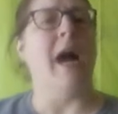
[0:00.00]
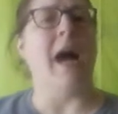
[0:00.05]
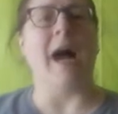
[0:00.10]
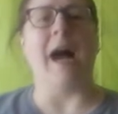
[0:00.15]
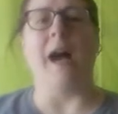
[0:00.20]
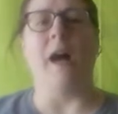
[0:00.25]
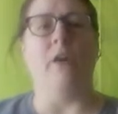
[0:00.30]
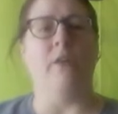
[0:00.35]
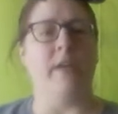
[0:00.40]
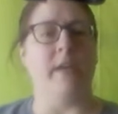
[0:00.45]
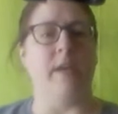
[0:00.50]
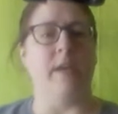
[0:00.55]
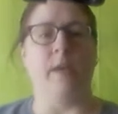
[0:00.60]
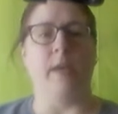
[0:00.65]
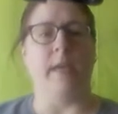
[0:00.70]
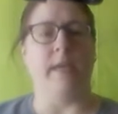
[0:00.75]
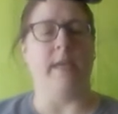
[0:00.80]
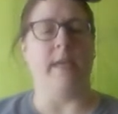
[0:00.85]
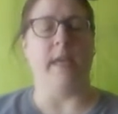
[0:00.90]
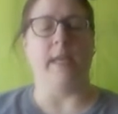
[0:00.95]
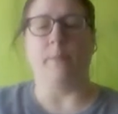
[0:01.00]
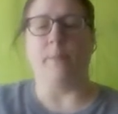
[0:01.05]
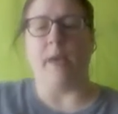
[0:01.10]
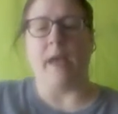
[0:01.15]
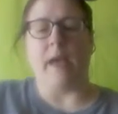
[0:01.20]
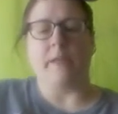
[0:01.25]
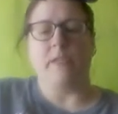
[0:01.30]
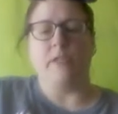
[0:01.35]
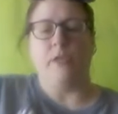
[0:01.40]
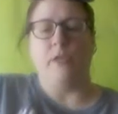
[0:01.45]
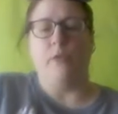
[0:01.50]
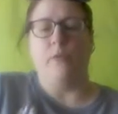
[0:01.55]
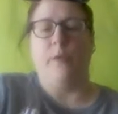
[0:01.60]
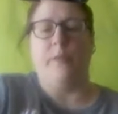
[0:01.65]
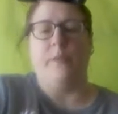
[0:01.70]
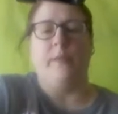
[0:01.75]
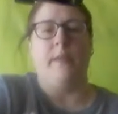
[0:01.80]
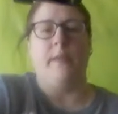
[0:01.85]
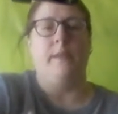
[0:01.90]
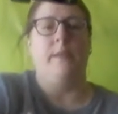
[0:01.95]
I'll get it back to you
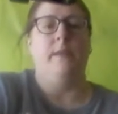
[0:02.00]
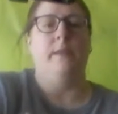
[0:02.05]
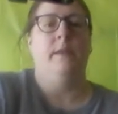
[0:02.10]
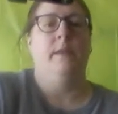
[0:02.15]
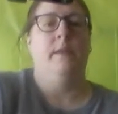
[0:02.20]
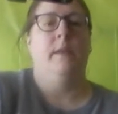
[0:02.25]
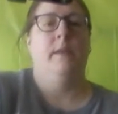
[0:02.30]
within